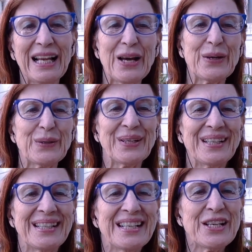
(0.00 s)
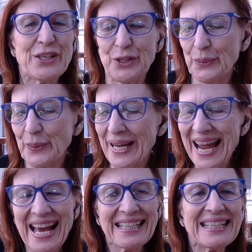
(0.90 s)
Hello, Cherie
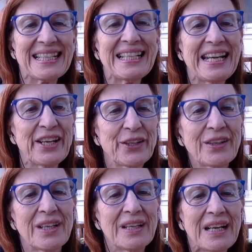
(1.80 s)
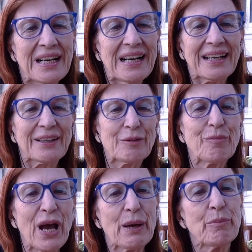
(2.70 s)
Hansen here.
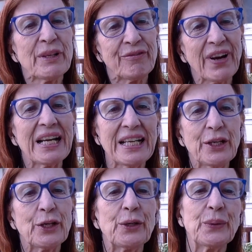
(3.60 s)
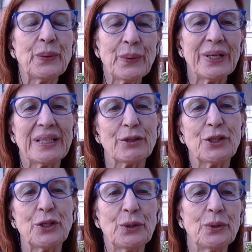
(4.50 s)
I'm inviting you
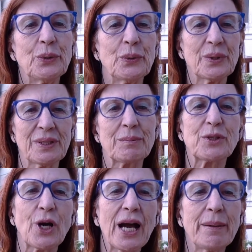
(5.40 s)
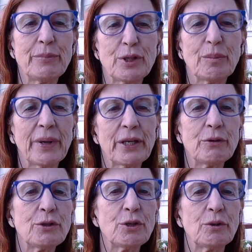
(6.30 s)
to subscribe to my
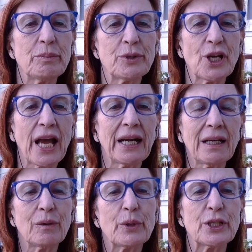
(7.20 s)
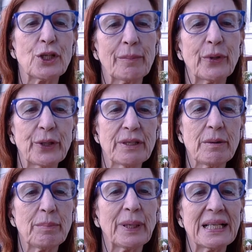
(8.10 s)
YouTube channel, which I'm going to
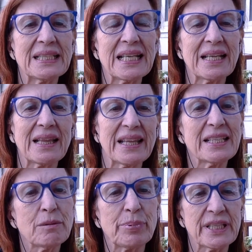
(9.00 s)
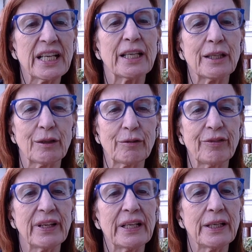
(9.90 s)
be placing this particular
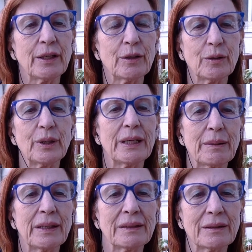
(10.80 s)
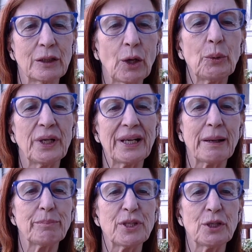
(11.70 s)
video loaded
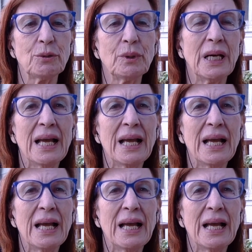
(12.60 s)
up to.